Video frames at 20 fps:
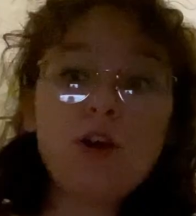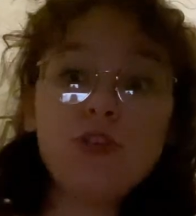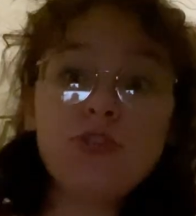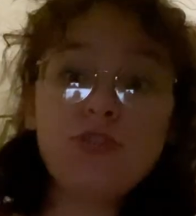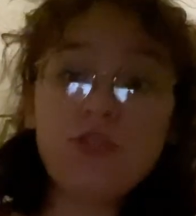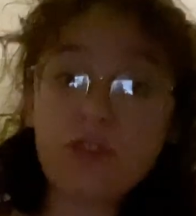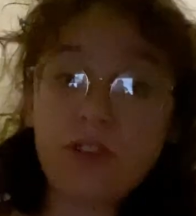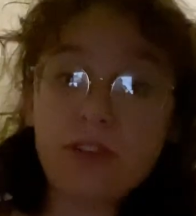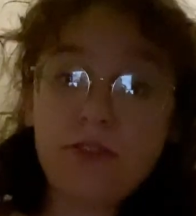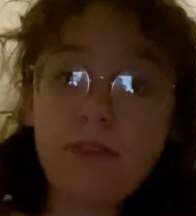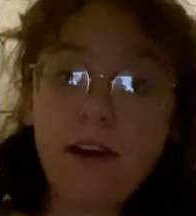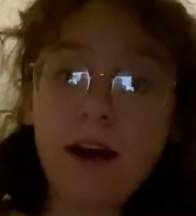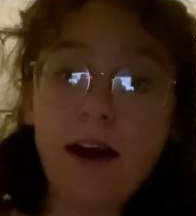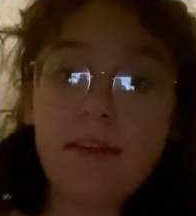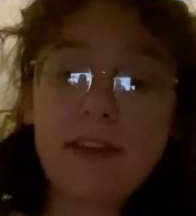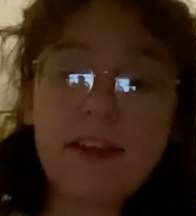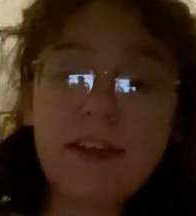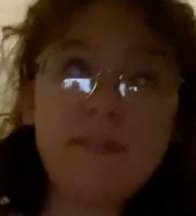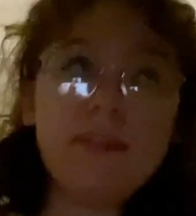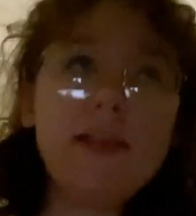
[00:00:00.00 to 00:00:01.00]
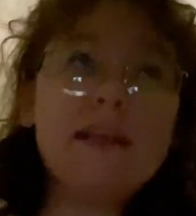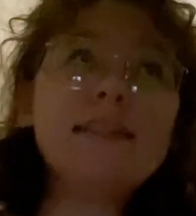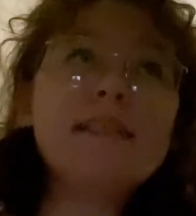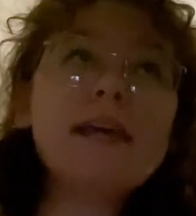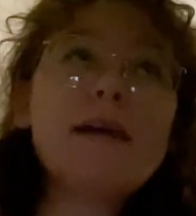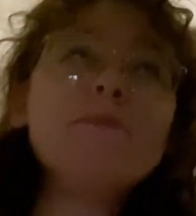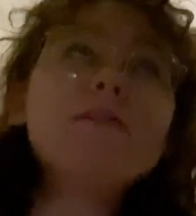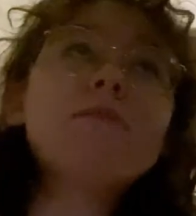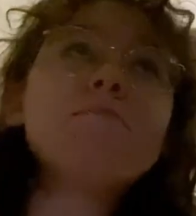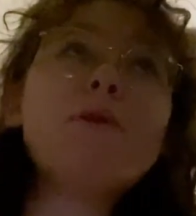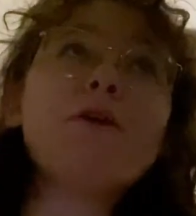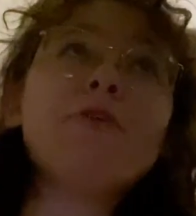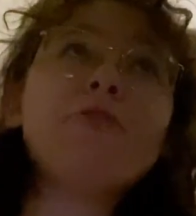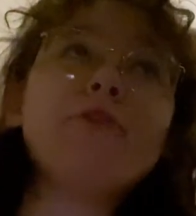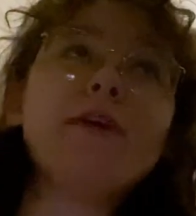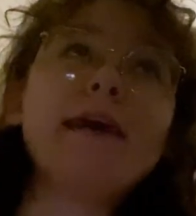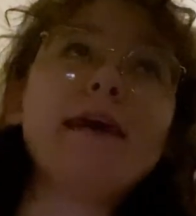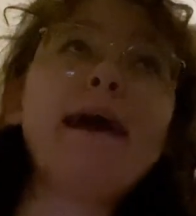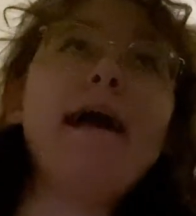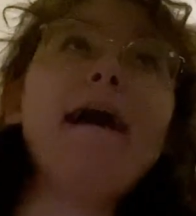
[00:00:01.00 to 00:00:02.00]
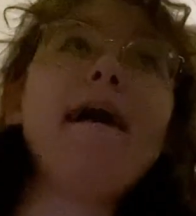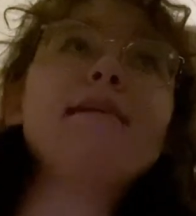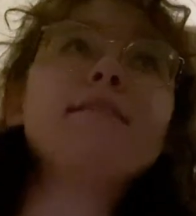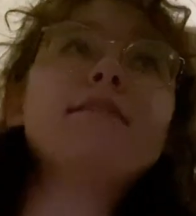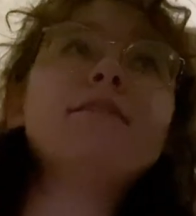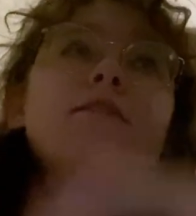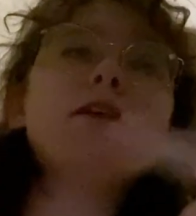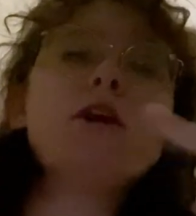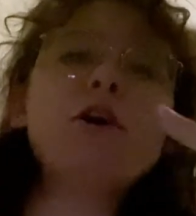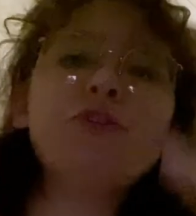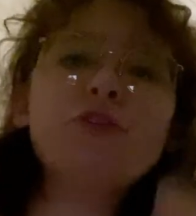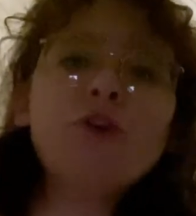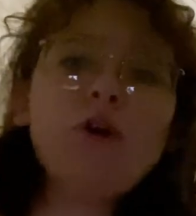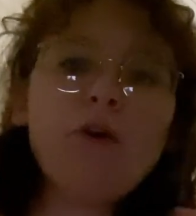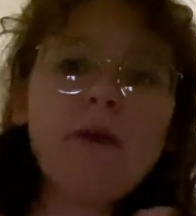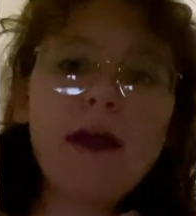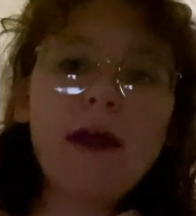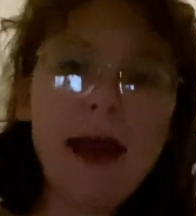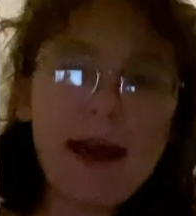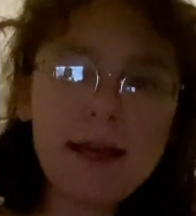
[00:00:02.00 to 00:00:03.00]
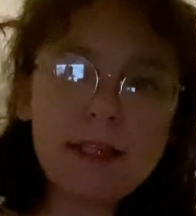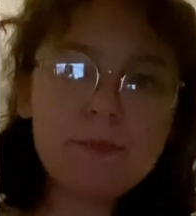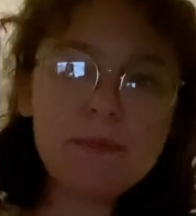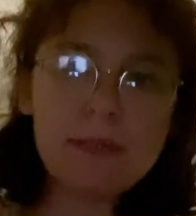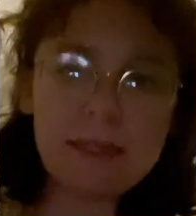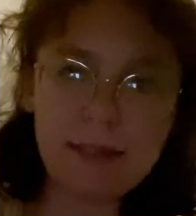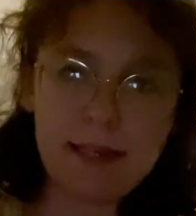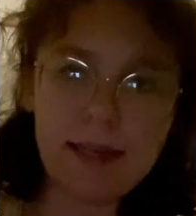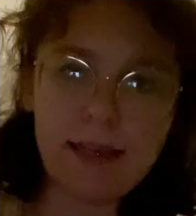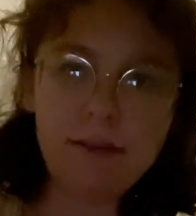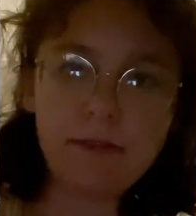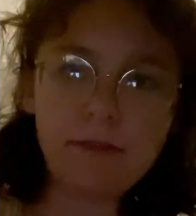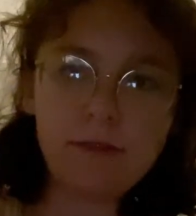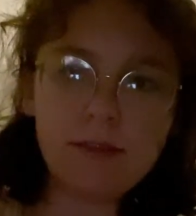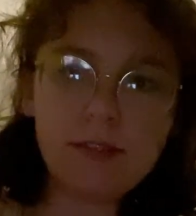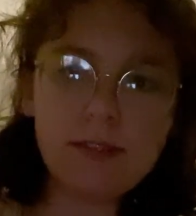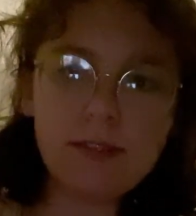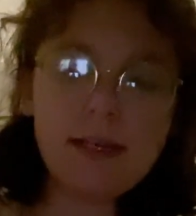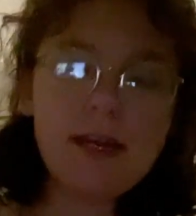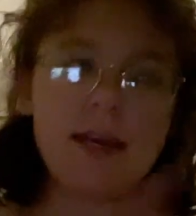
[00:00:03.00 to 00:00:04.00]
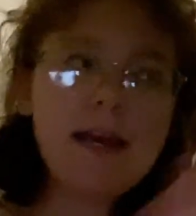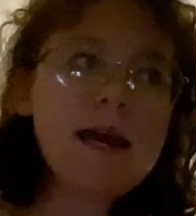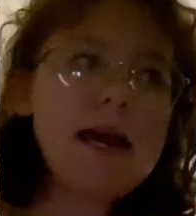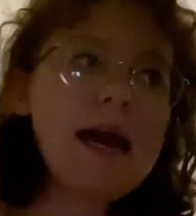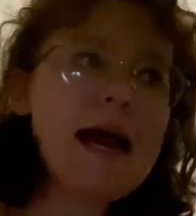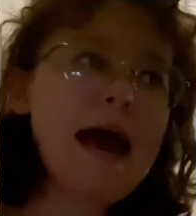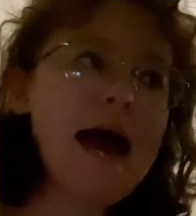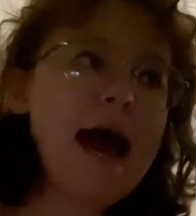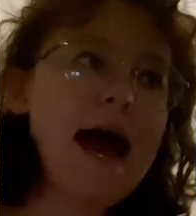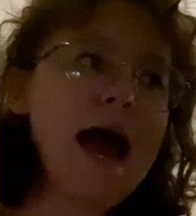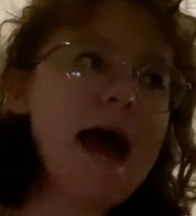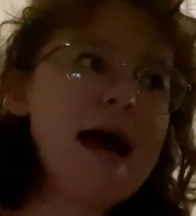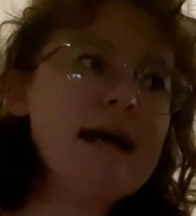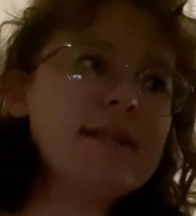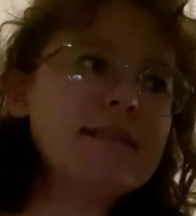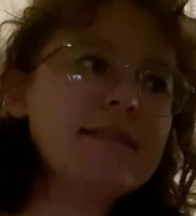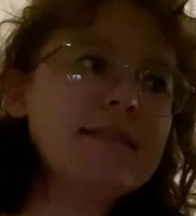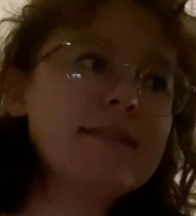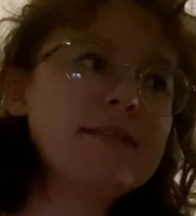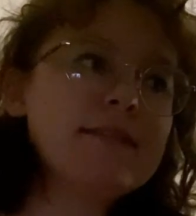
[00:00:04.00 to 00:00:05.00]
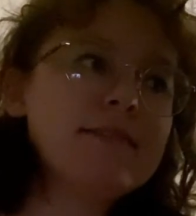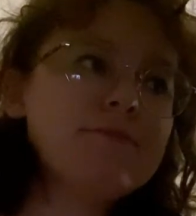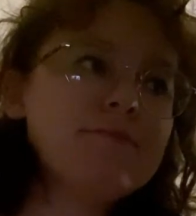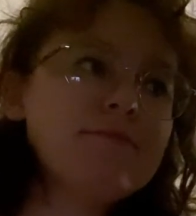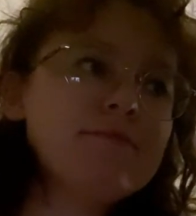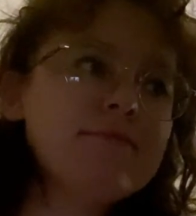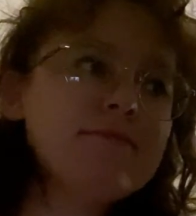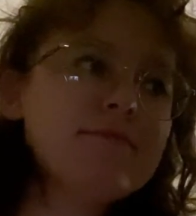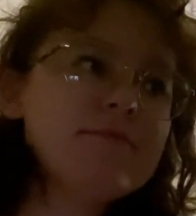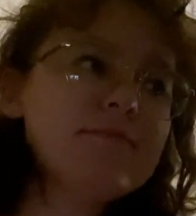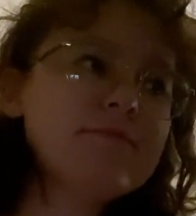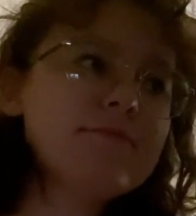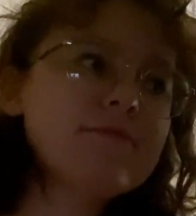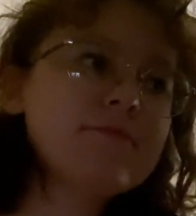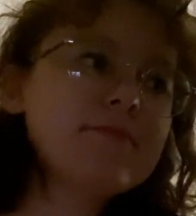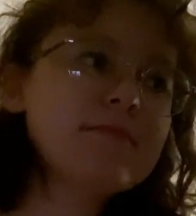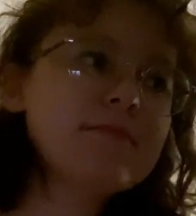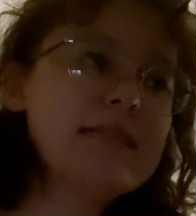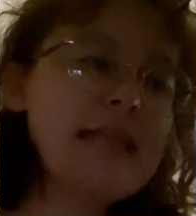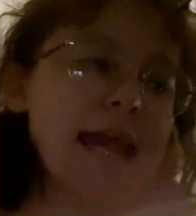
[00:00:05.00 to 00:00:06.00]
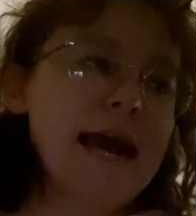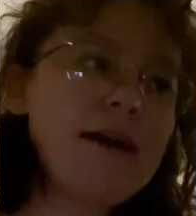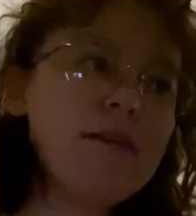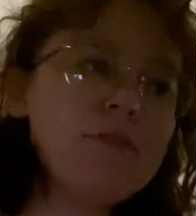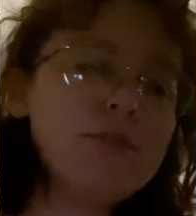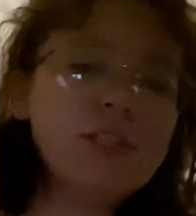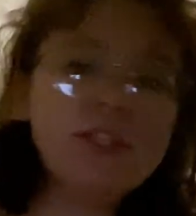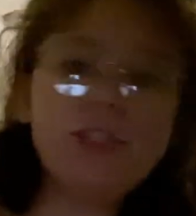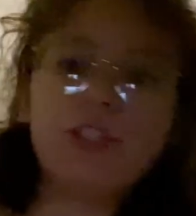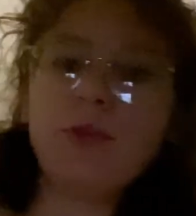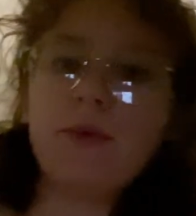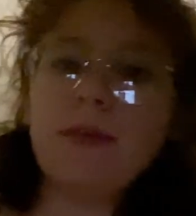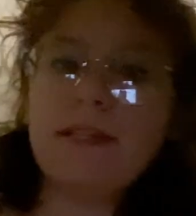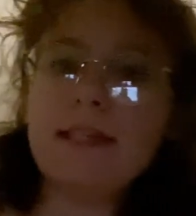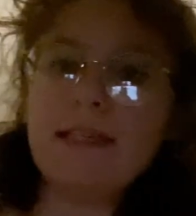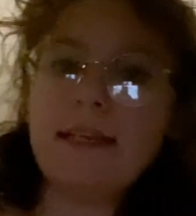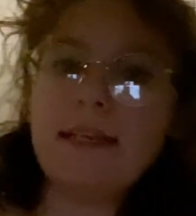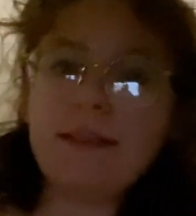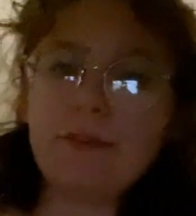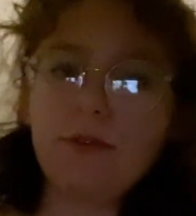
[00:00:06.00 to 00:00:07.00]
So far they've attempted murder on a cat, a dog has been killed, and now she's 20 years